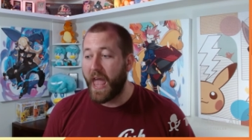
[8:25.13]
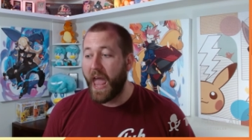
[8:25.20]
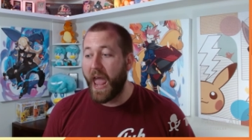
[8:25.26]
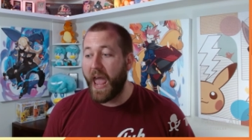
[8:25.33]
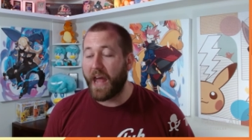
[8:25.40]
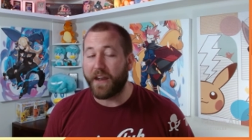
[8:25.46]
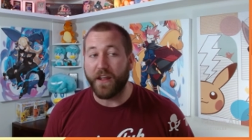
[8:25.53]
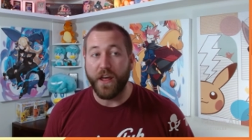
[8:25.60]

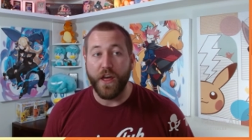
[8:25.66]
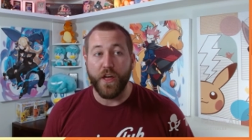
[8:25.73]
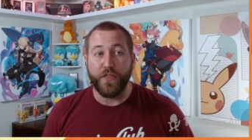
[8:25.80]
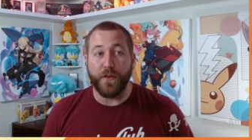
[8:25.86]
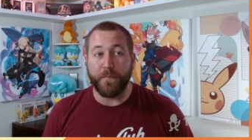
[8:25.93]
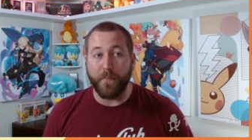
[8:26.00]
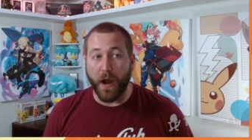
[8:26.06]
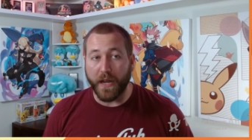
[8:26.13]
And
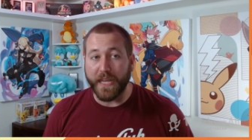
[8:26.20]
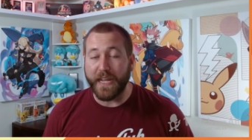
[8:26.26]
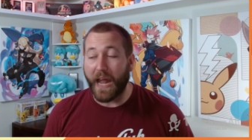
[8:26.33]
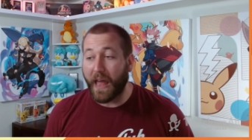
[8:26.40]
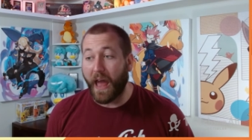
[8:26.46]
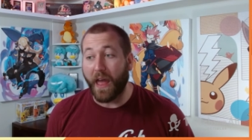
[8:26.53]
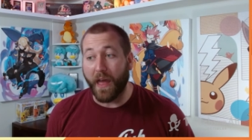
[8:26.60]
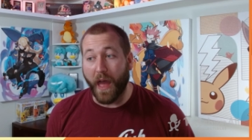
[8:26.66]
the market,
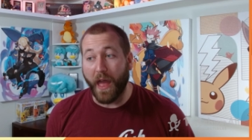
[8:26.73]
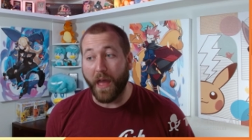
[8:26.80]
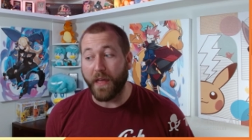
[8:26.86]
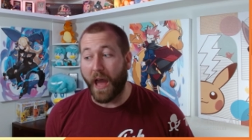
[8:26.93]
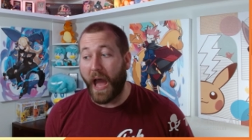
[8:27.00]
I, I,